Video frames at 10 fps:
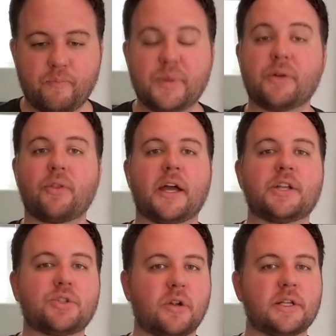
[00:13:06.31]
build
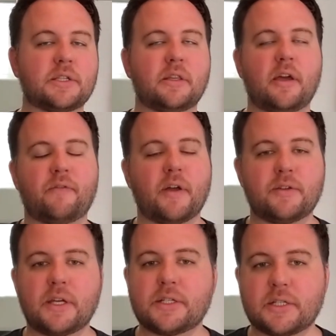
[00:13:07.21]
that trust and that
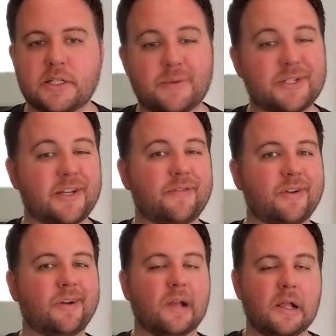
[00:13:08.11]
foundation, especially
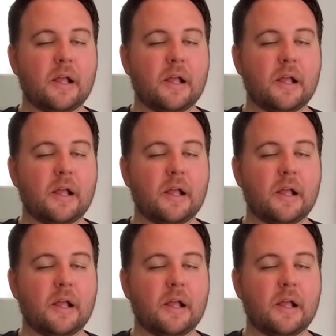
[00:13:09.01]
after